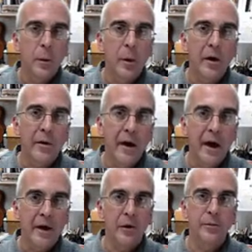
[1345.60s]
Well,
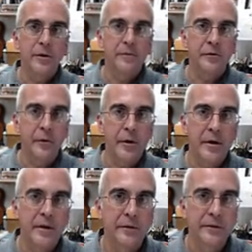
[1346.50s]
I hope you've
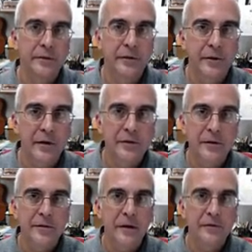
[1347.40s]
enjoyed this
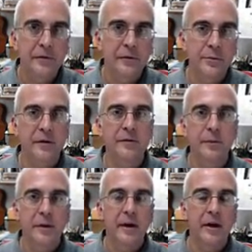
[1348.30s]
discussion of facial
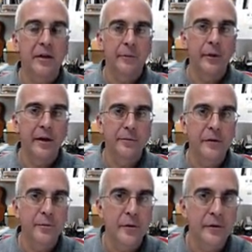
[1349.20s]
expression. We'll have
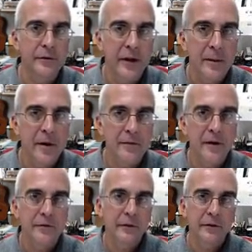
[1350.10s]
much more to say about
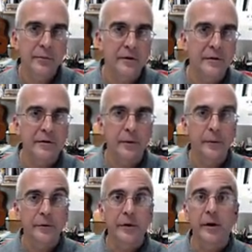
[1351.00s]
facial expressions
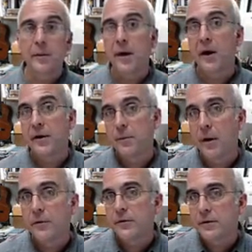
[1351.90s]
when we talk about
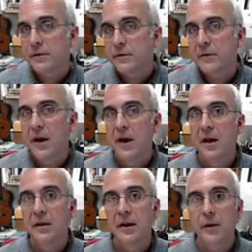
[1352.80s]
emotions
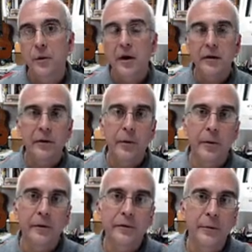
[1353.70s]
later on in the
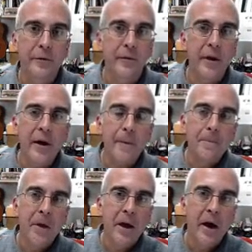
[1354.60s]
course. But for now,
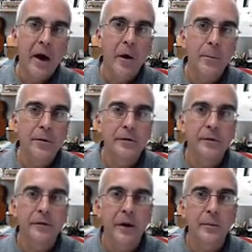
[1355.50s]
I hope
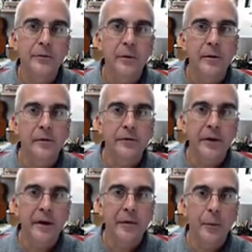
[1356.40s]
this has helped you
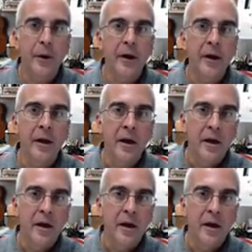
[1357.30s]
understand the way